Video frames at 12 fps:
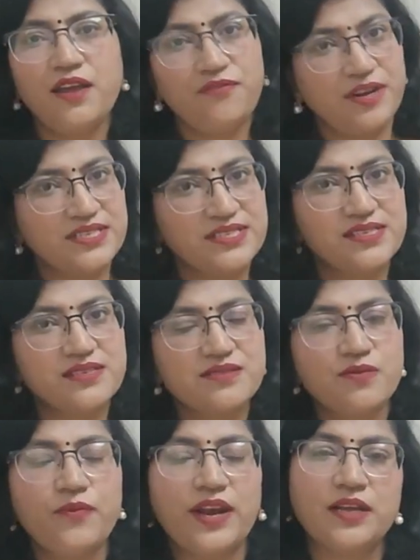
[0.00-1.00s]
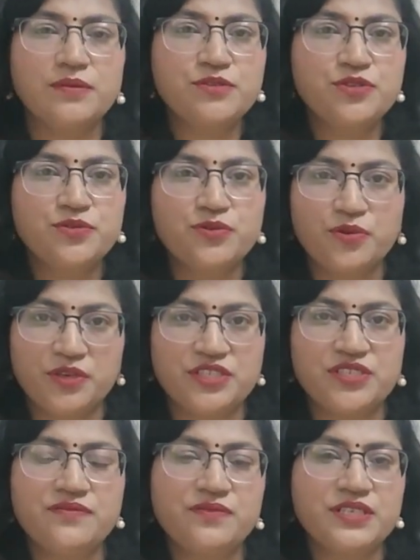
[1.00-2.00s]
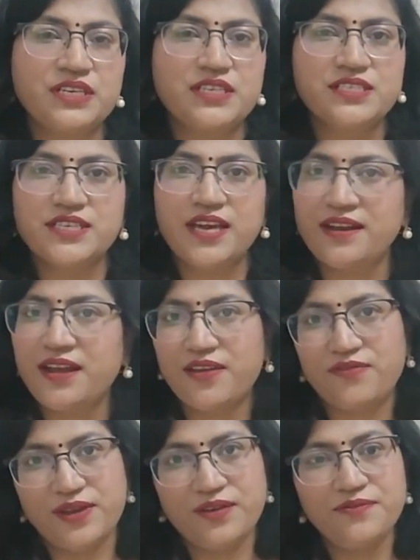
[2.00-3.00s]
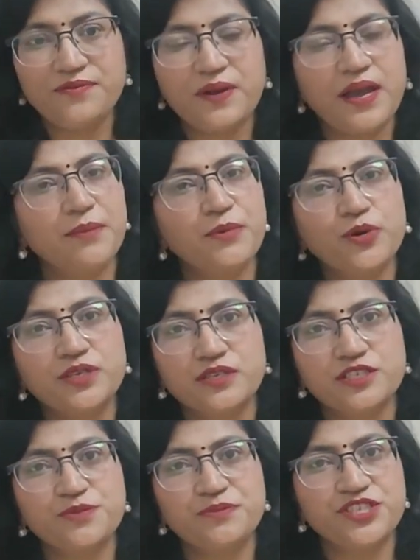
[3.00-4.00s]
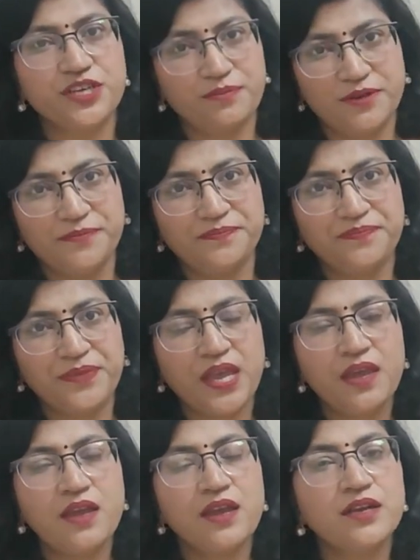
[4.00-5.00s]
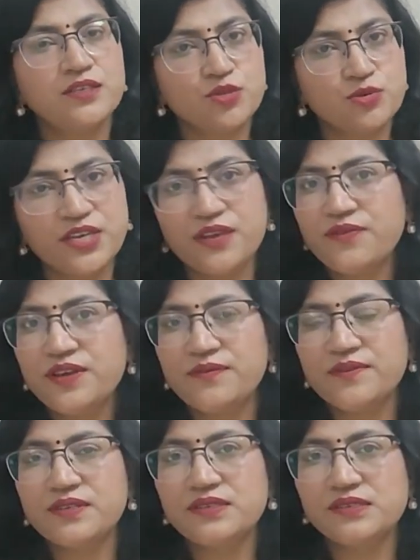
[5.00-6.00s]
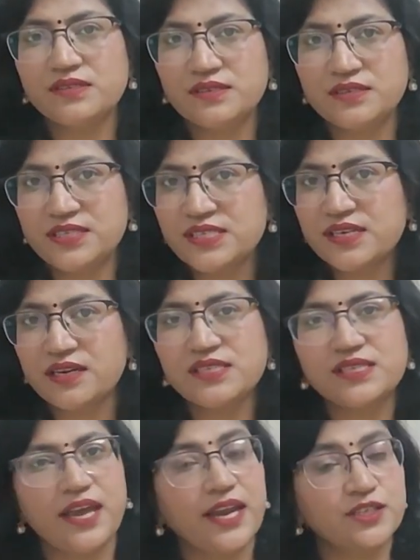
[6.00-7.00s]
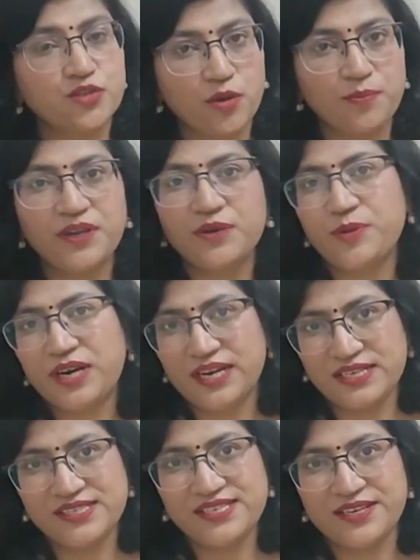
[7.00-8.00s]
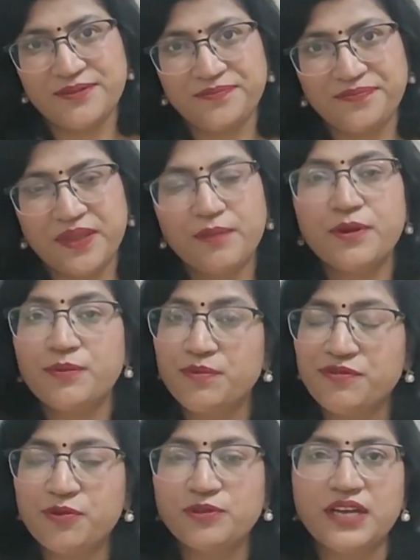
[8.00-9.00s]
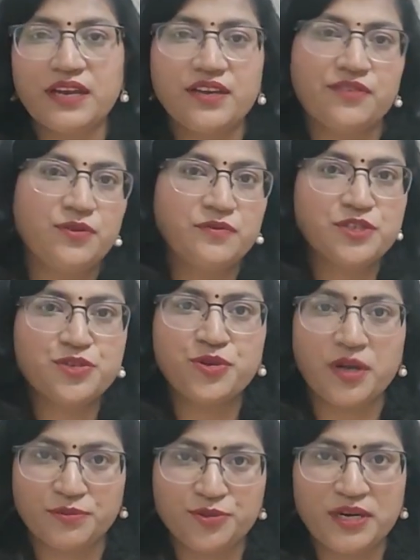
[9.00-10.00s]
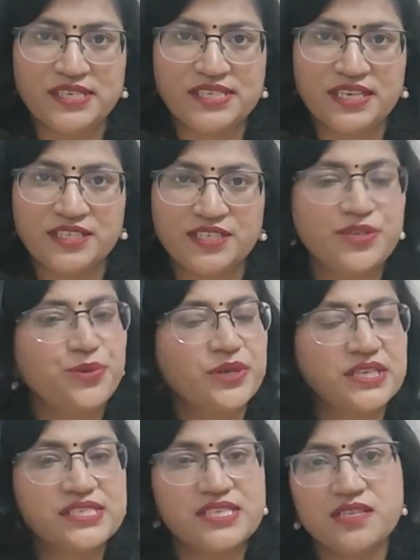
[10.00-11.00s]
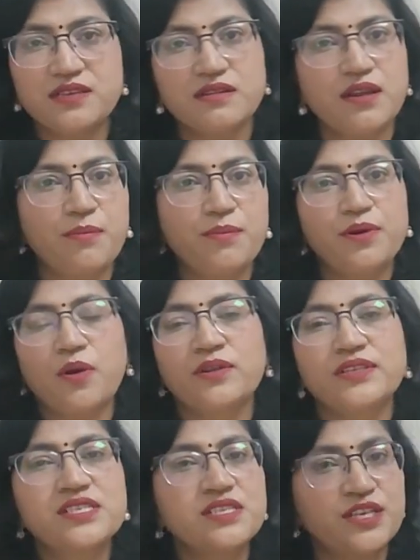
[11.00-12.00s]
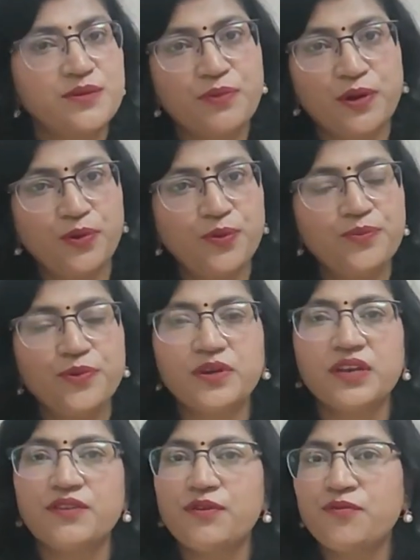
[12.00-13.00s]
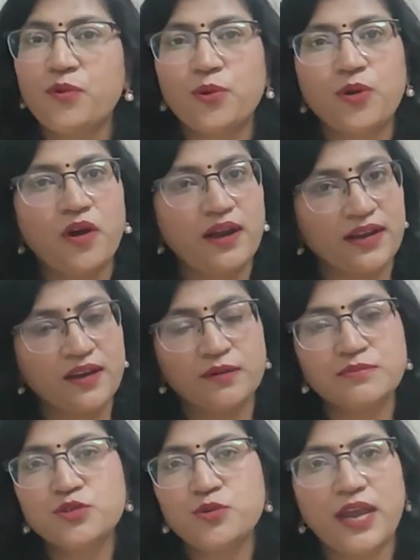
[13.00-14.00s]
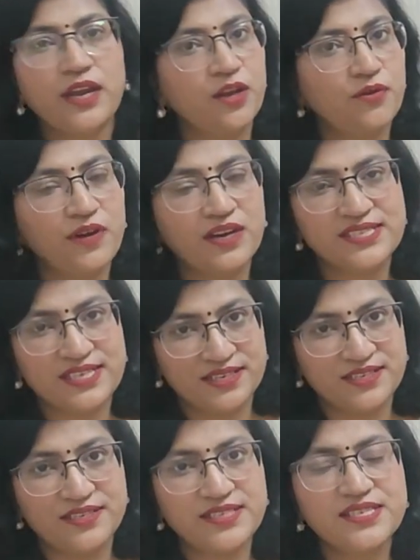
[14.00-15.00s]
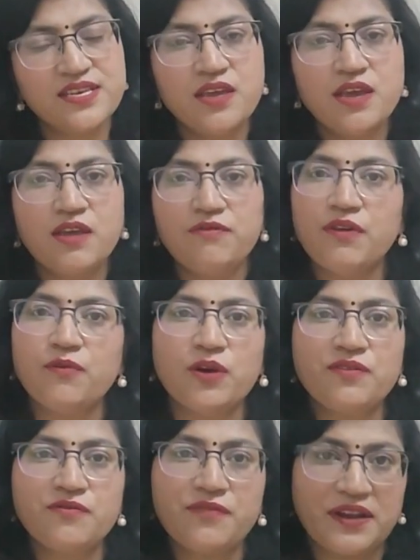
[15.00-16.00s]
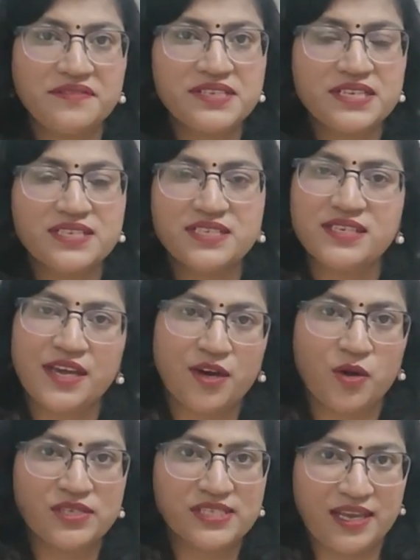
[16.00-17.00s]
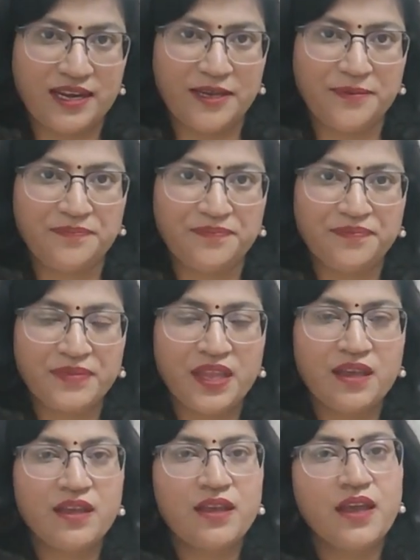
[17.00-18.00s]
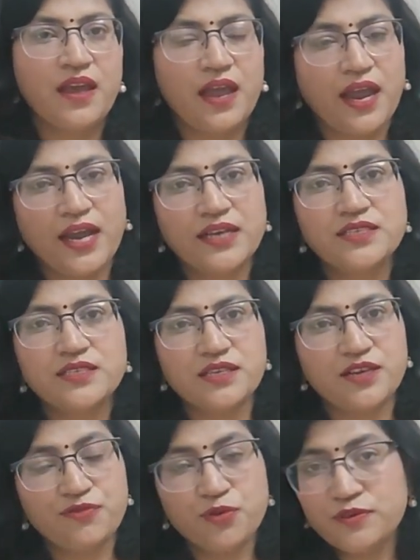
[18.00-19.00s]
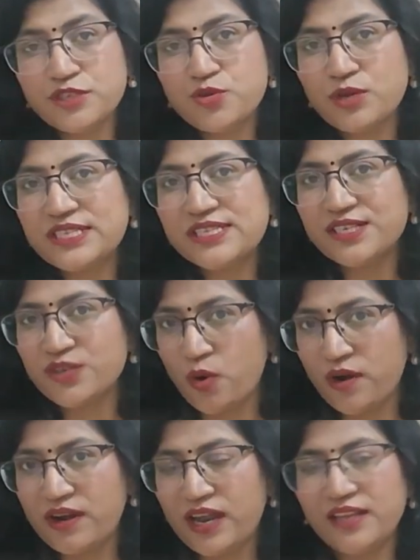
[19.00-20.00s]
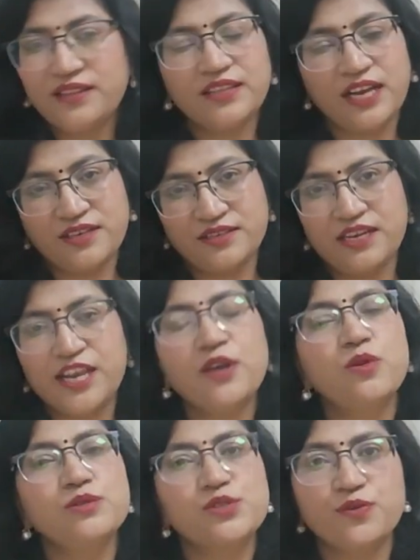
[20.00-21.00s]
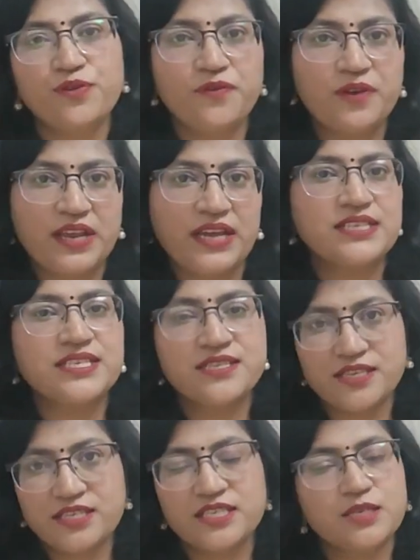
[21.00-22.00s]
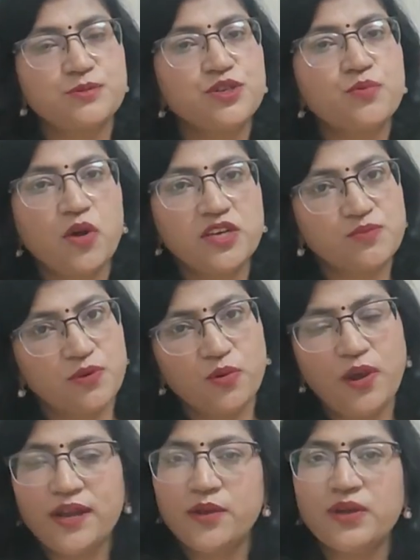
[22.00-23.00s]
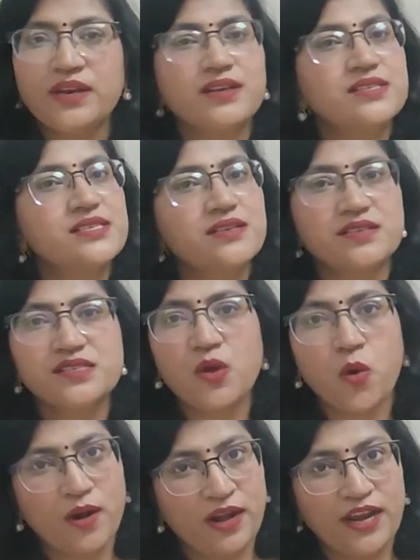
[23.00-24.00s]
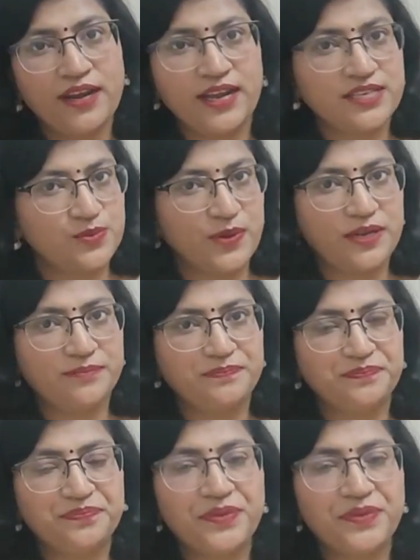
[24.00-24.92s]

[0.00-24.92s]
Hi friends, welcome to Origyn Fertility and IVF. I am Dr. Rashmi Sharma. Today we will discuss ectopic pregnancy. But before that, if you wish to come to our center, you can see the number on the screen below. You can give a phone call and come to any of our centers. We have got 5 centers across Delhi. And if you wish to consult online, that link also you will get in the description box below, and you can consult us online as well.